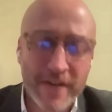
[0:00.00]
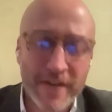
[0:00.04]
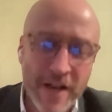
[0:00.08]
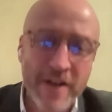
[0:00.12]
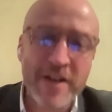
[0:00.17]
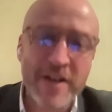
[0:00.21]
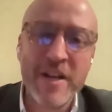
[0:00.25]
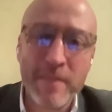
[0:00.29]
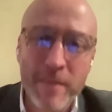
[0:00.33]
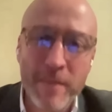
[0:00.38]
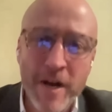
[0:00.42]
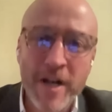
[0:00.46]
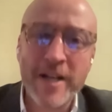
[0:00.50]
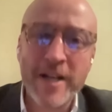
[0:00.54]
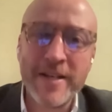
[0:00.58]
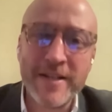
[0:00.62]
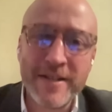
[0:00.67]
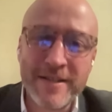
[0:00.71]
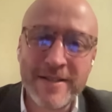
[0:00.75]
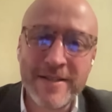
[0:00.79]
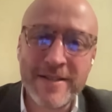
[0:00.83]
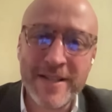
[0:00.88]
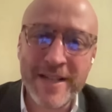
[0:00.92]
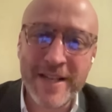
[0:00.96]
kind of
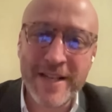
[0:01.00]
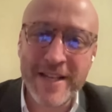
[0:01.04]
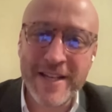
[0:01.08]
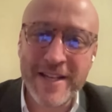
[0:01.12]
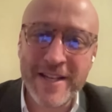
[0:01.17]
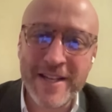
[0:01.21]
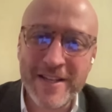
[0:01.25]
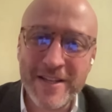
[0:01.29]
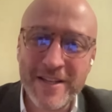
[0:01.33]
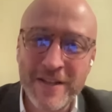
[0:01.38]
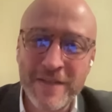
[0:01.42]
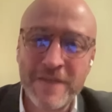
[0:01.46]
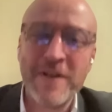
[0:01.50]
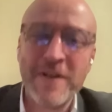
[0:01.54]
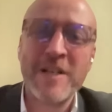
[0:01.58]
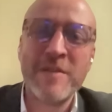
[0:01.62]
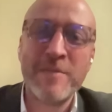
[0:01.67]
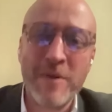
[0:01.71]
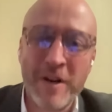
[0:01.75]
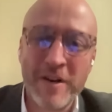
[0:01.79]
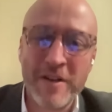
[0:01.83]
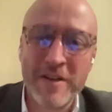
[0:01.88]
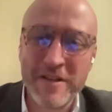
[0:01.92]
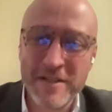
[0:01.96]
undermines the
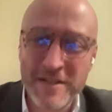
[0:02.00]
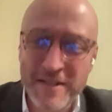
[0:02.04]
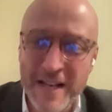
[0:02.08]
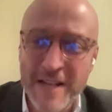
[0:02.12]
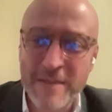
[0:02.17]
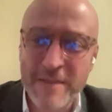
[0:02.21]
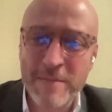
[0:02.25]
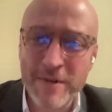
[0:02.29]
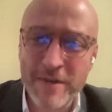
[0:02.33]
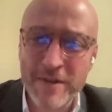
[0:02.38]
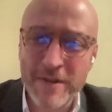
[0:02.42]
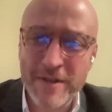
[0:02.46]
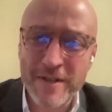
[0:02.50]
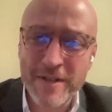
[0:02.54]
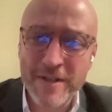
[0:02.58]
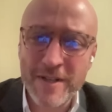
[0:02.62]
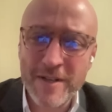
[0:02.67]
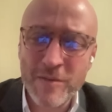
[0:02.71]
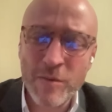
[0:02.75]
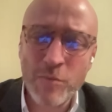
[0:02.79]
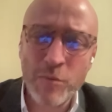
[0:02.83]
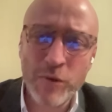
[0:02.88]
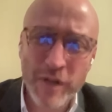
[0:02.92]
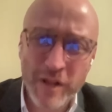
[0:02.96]
first part of the statement.
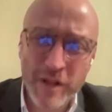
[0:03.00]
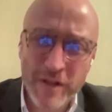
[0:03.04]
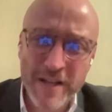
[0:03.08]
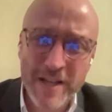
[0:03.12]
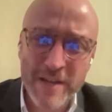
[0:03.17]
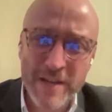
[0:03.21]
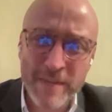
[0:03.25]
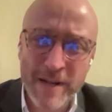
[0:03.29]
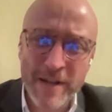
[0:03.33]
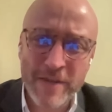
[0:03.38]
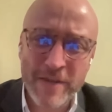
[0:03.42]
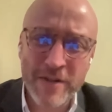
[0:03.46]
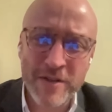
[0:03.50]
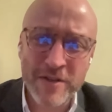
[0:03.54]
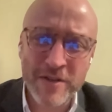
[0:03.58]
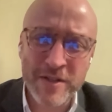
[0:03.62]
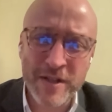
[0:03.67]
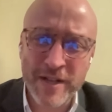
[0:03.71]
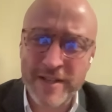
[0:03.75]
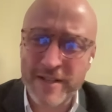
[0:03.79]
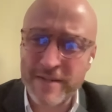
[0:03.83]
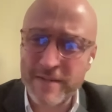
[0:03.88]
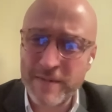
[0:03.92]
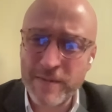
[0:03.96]
But what do you think about those
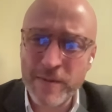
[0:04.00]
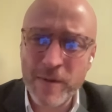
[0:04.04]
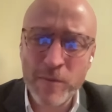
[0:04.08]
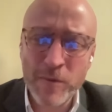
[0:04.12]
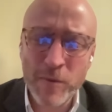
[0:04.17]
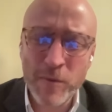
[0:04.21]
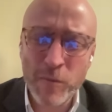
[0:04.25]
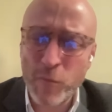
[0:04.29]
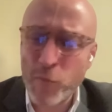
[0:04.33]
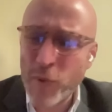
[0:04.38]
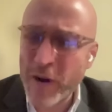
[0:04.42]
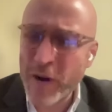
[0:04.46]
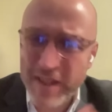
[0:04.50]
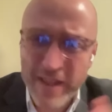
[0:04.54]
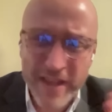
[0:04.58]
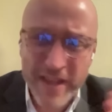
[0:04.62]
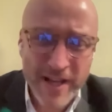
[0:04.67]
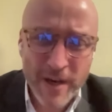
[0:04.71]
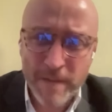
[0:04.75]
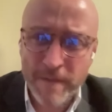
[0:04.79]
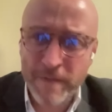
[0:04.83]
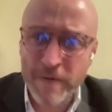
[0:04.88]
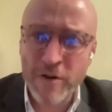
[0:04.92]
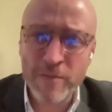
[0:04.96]
guys? Where do
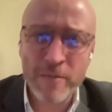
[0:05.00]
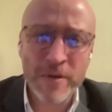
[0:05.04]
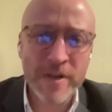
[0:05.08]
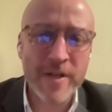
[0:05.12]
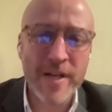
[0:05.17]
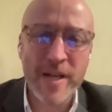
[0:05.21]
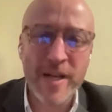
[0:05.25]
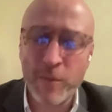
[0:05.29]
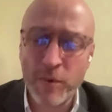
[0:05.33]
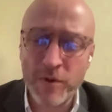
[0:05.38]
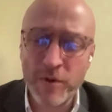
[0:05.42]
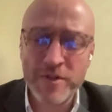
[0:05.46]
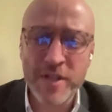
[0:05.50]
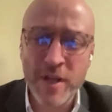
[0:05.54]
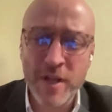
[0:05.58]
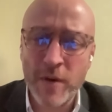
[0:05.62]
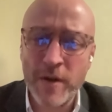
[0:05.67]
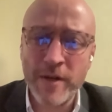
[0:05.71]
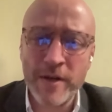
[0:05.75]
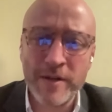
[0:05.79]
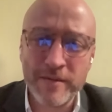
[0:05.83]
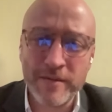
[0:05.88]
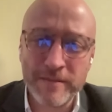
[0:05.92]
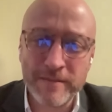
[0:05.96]
they come from and what's
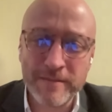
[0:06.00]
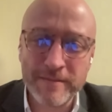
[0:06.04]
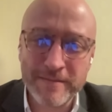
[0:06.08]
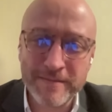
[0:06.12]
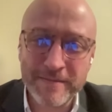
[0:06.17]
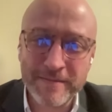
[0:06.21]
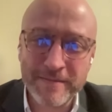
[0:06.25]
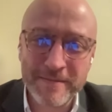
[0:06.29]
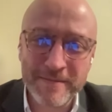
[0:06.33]
going on?